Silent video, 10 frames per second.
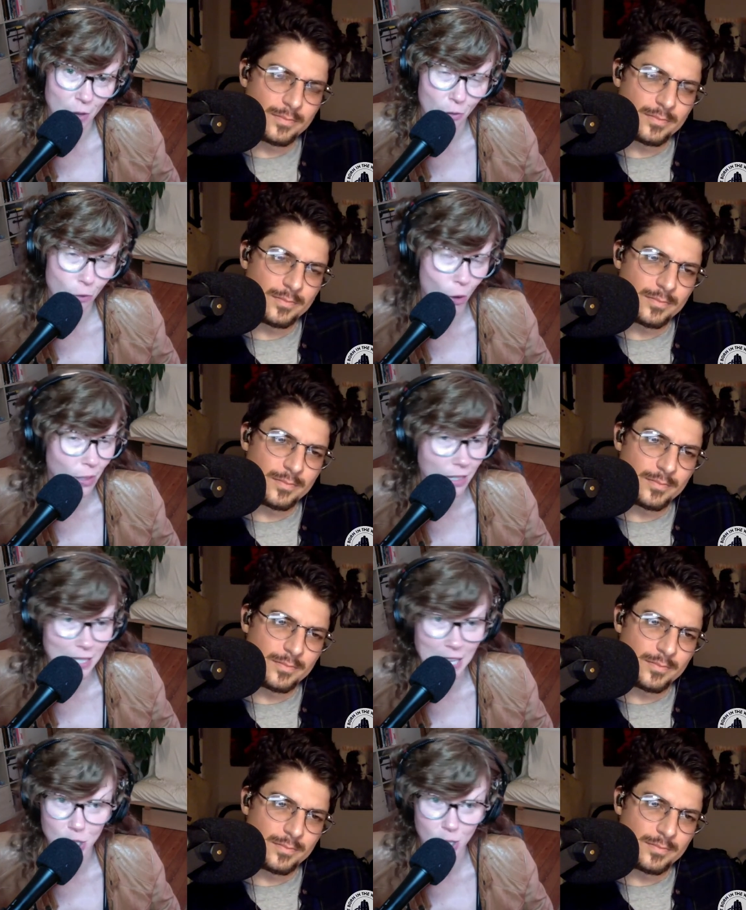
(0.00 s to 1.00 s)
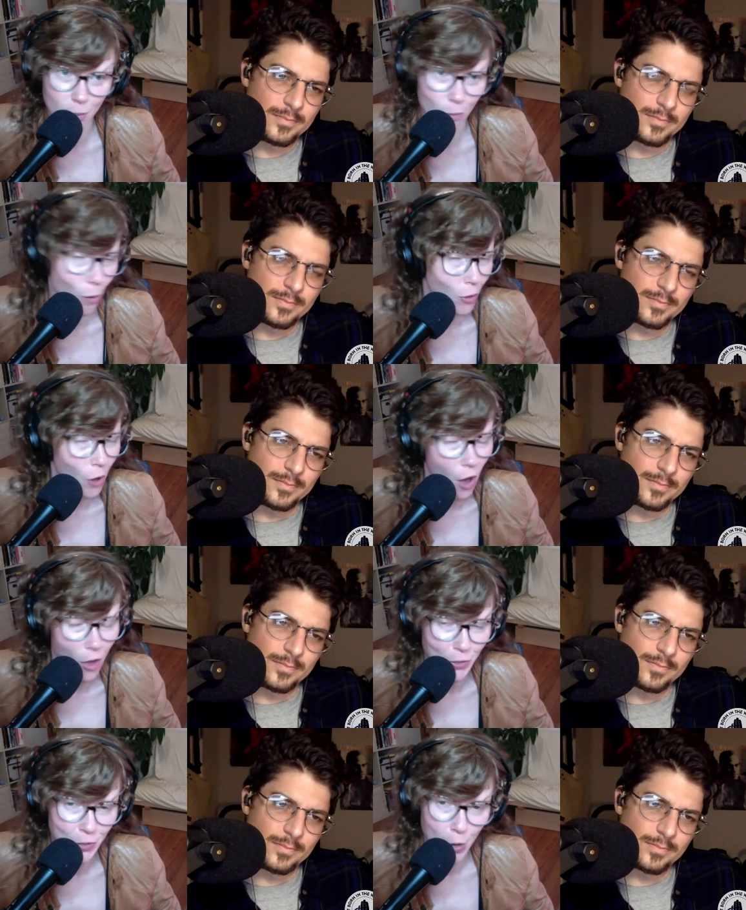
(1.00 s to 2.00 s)
Speaker 1: formalization,
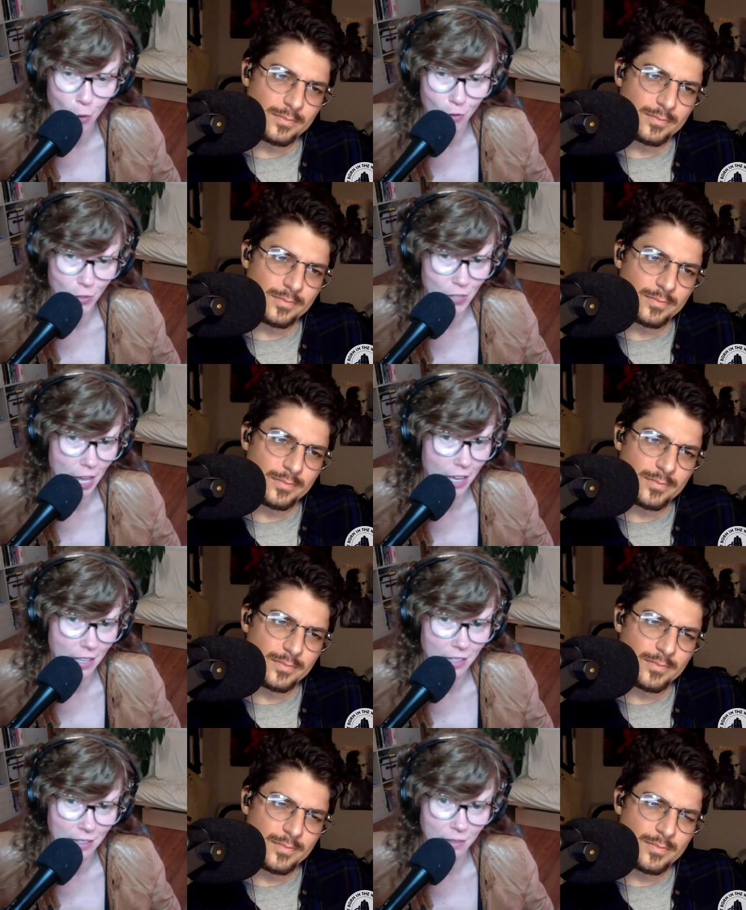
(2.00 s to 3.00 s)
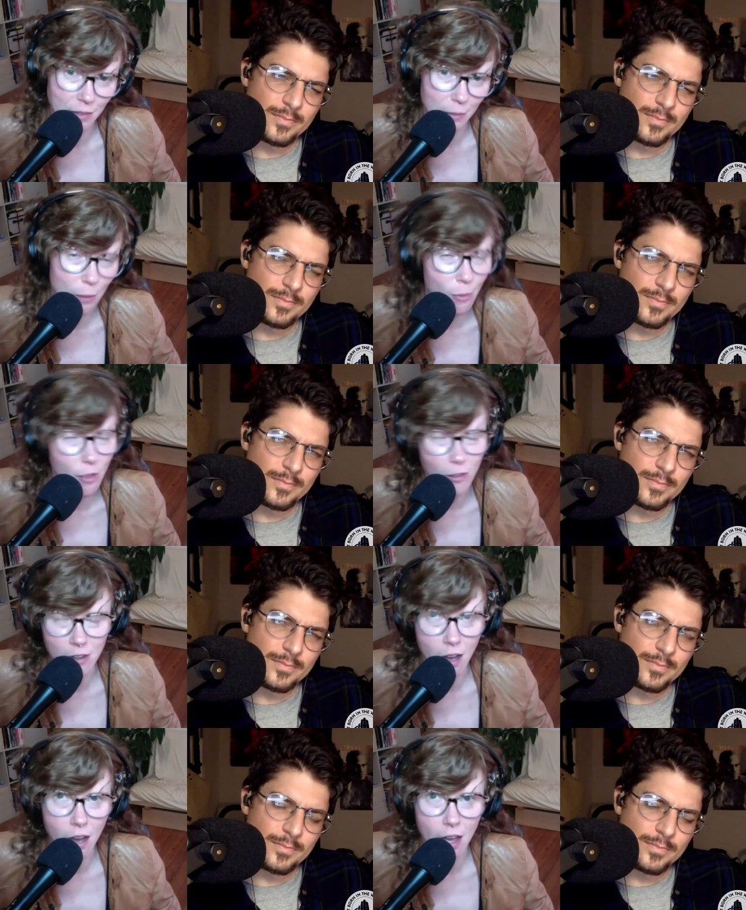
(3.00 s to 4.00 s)
protocols, oversight. People are
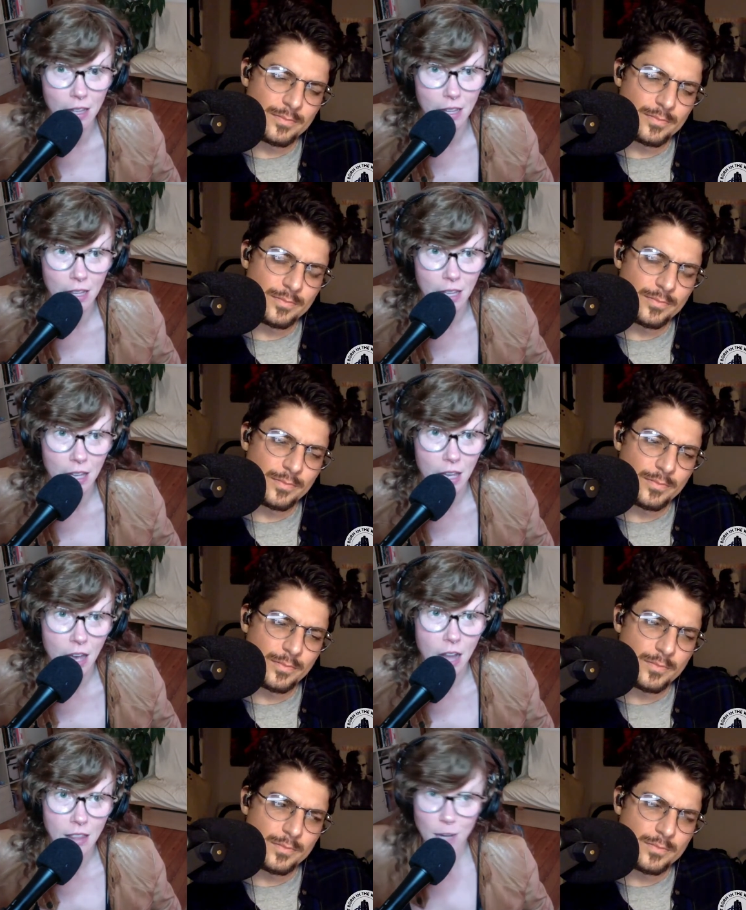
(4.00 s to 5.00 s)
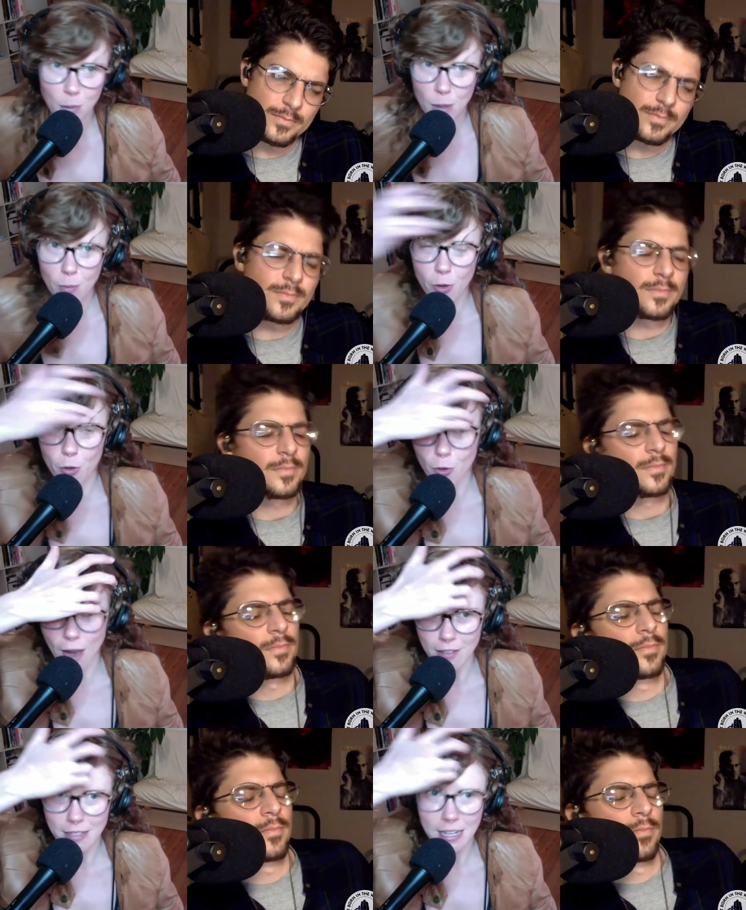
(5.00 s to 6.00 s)
not, a lot of people who
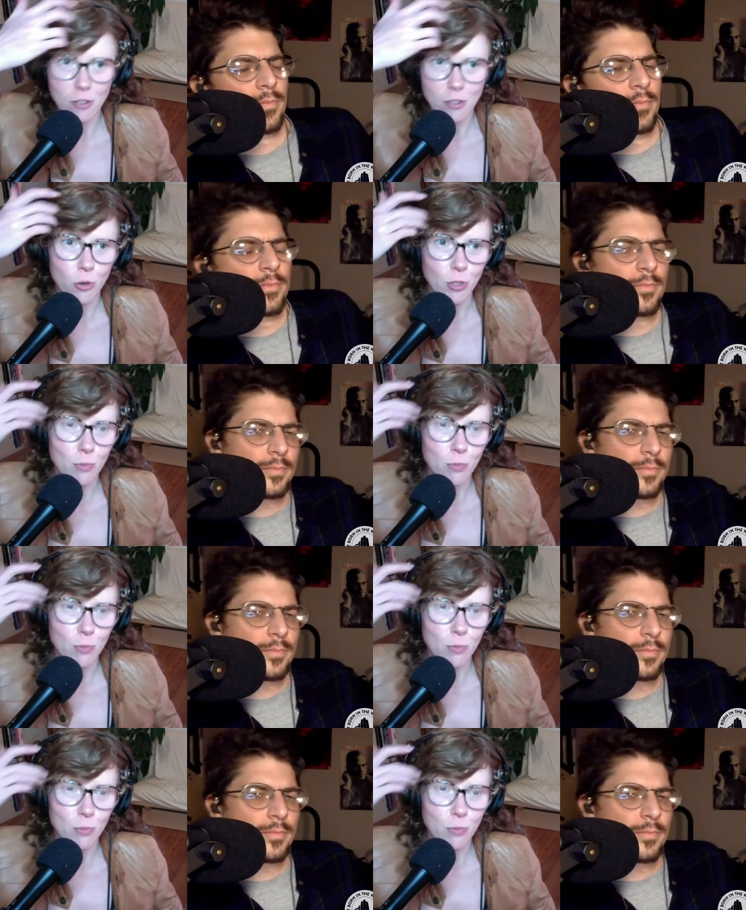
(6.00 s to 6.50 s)
gravitate towards